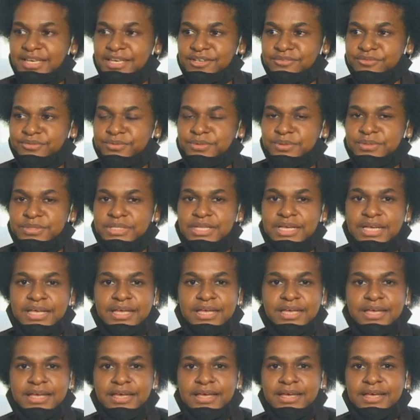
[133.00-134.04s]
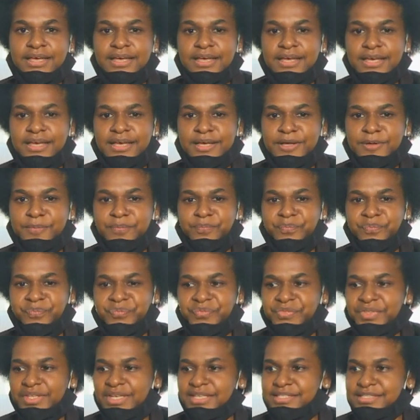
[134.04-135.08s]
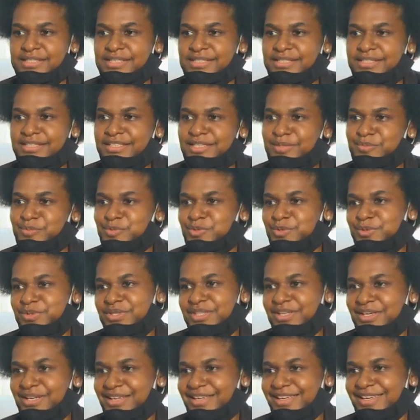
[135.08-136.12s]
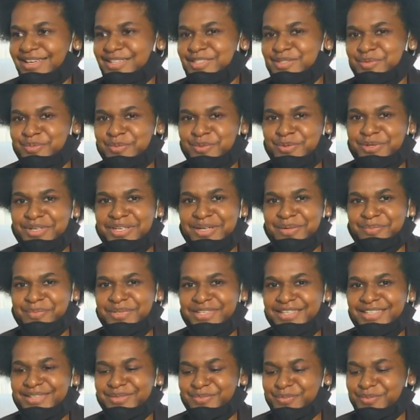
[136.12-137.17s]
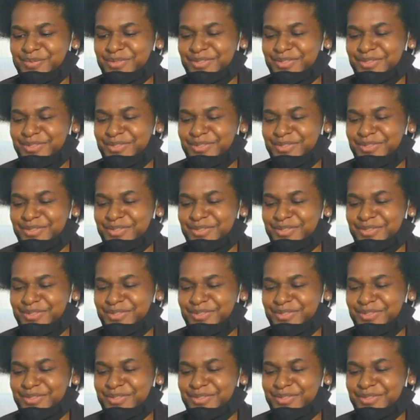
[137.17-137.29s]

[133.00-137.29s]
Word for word: For more information, the public is welcome to visit the Trade Expo.